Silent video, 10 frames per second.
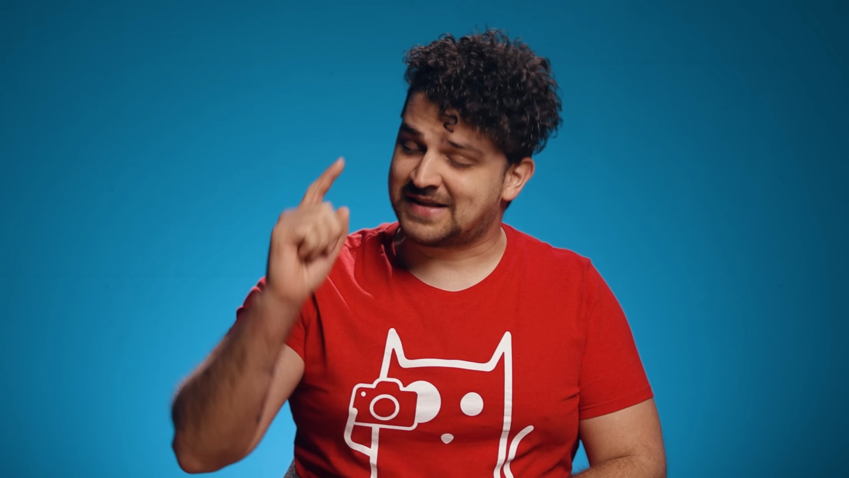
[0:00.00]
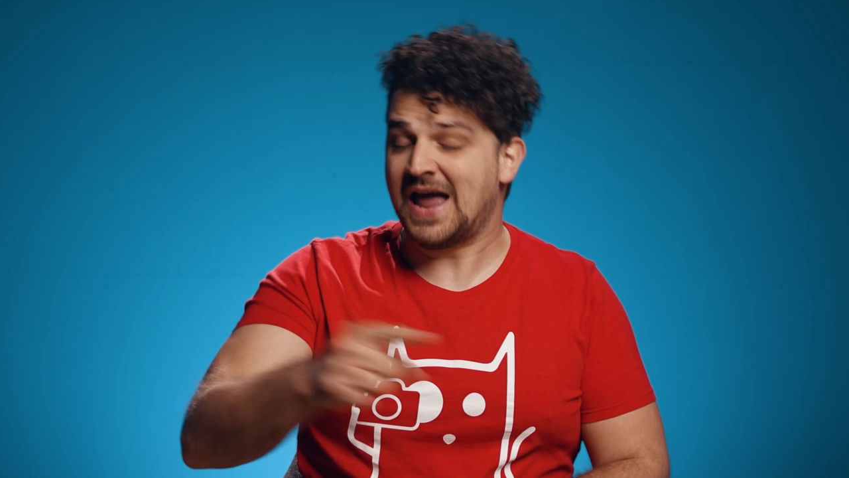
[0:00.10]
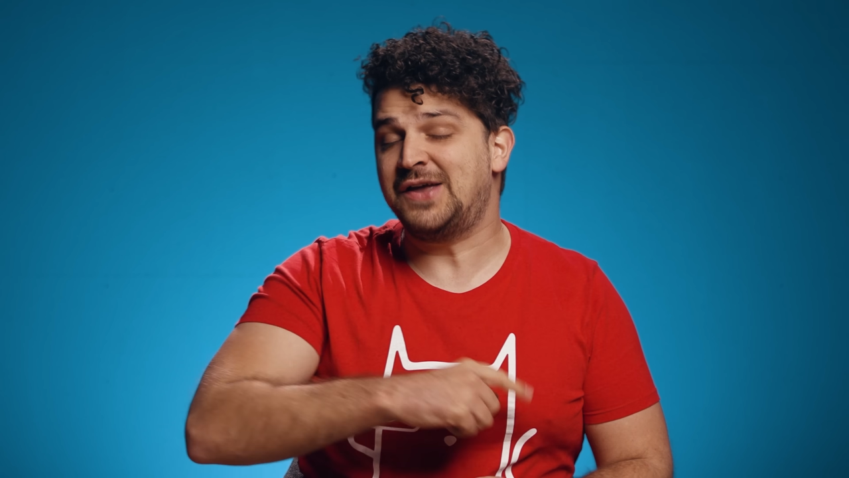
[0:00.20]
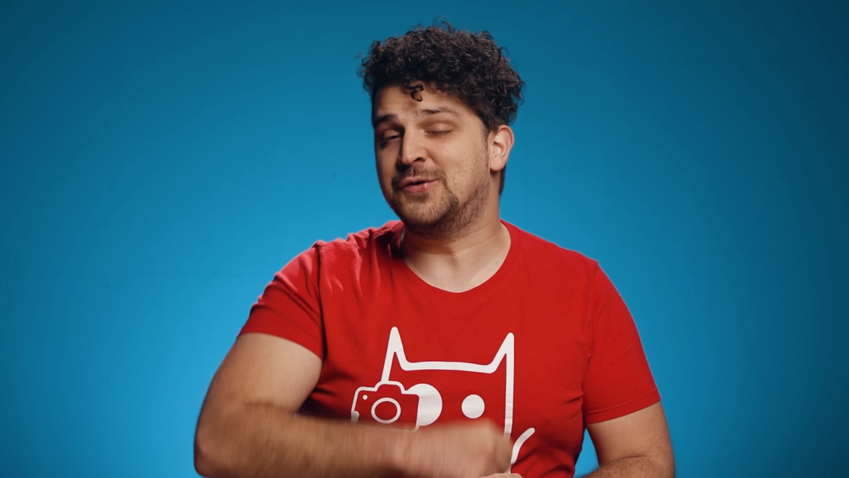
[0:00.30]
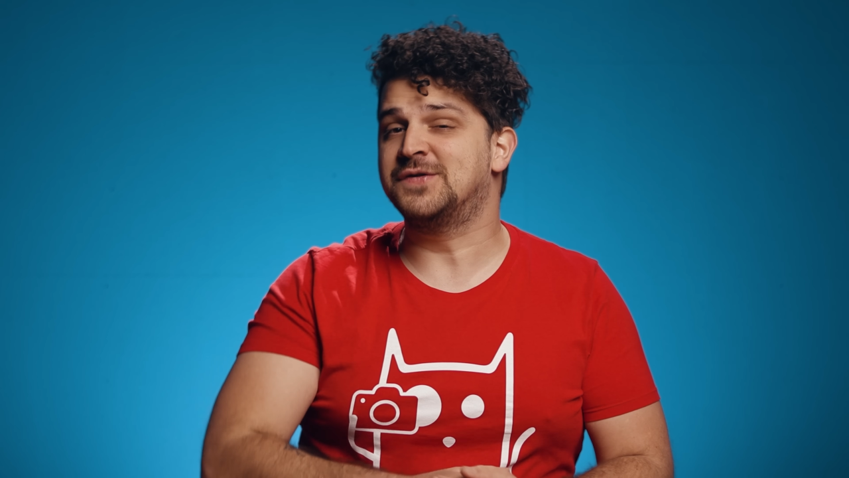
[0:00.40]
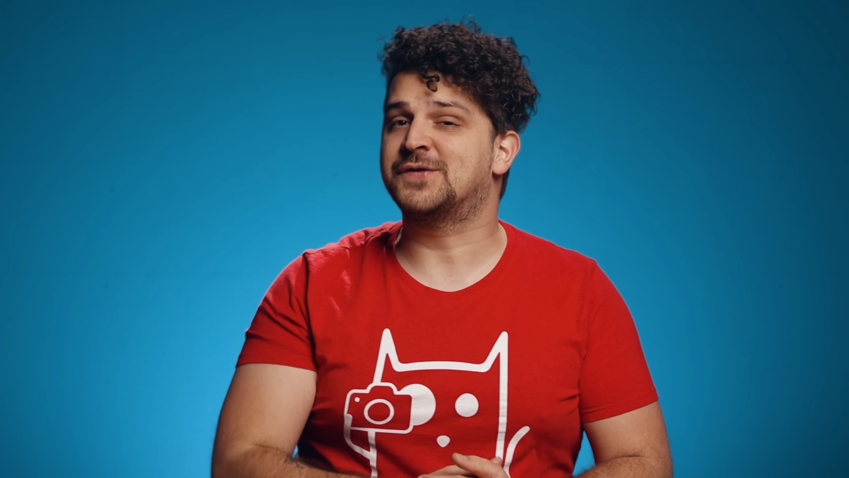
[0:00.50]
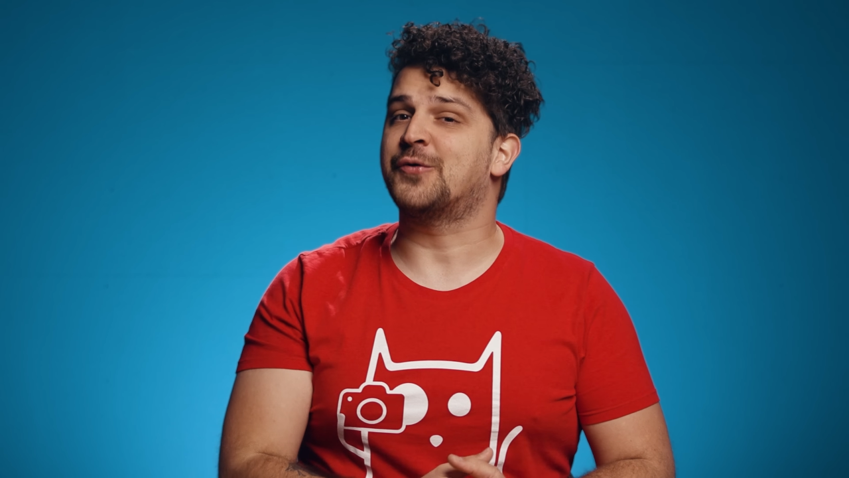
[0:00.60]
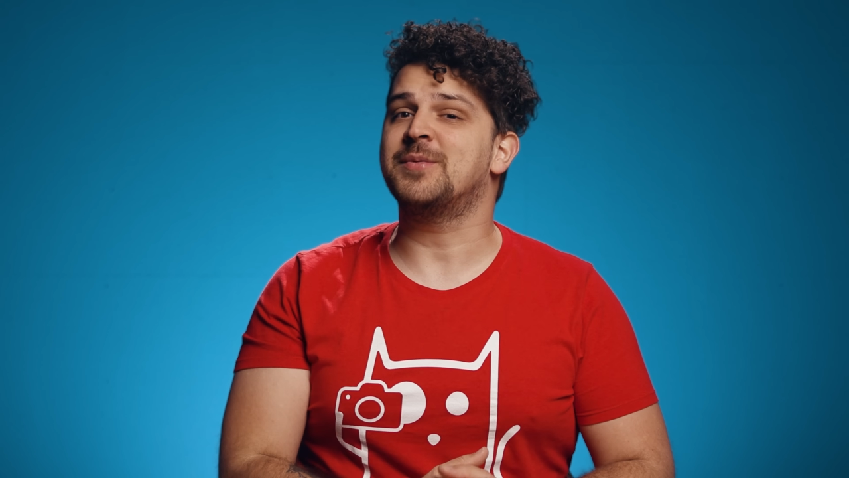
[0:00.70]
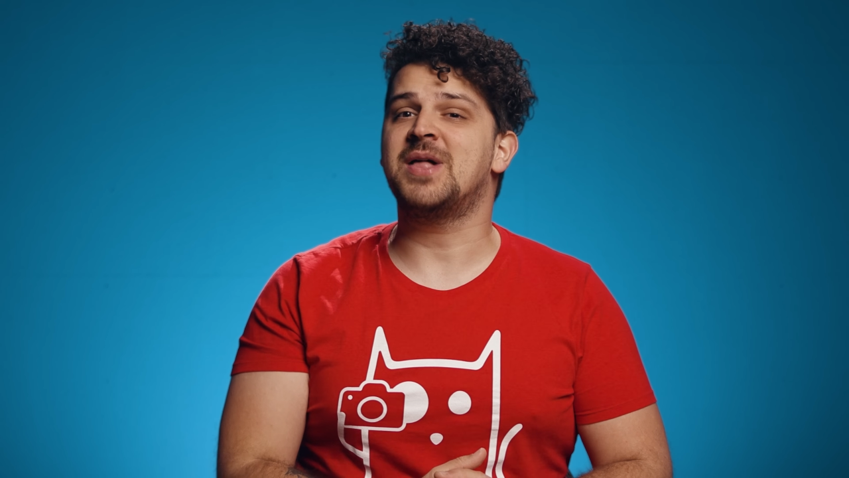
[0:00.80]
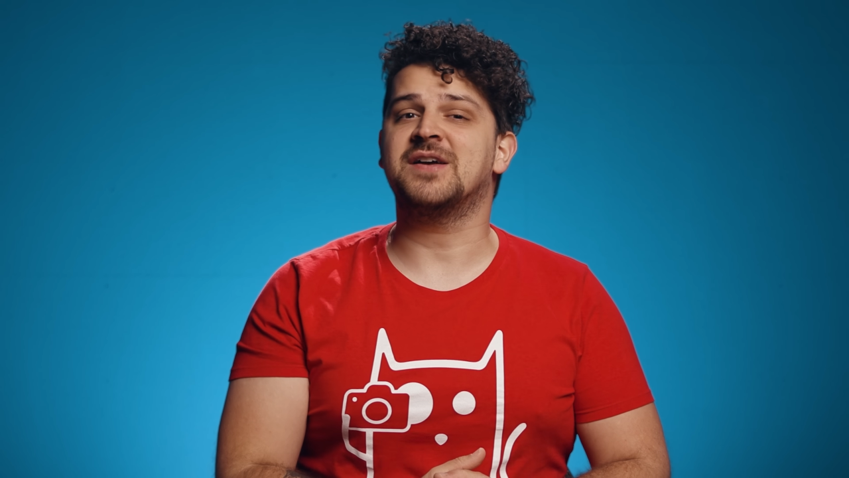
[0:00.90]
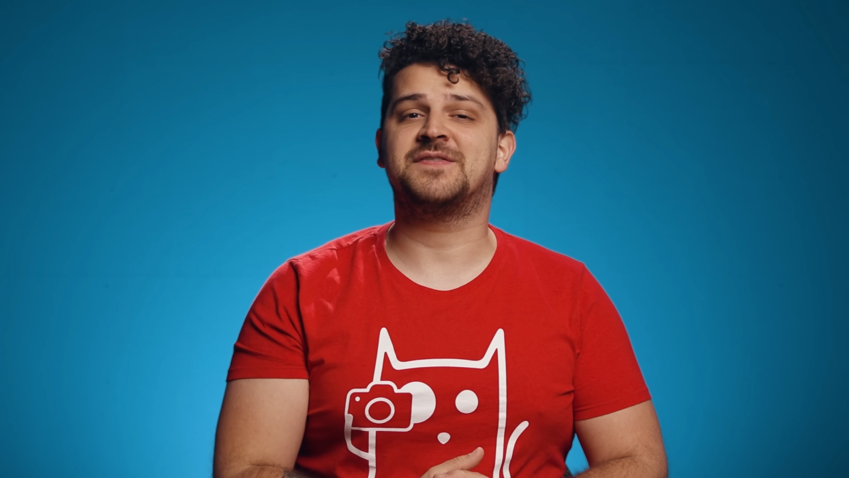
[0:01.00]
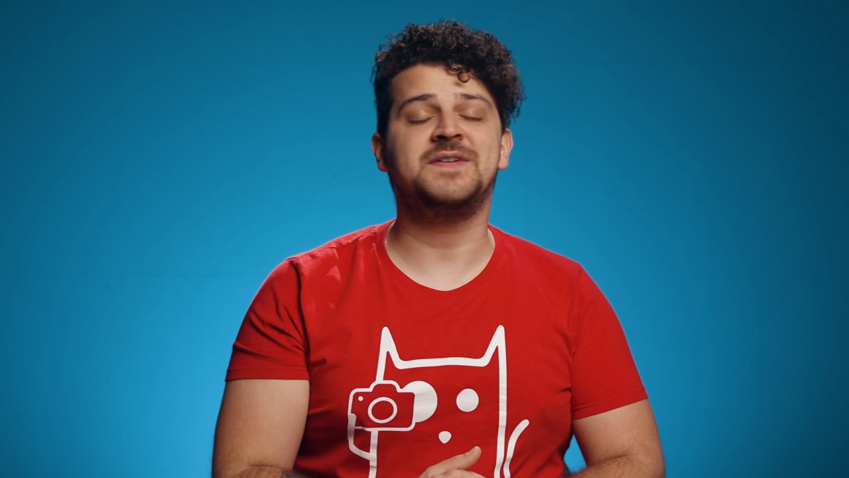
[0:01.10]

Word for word: Thank you Storyblocks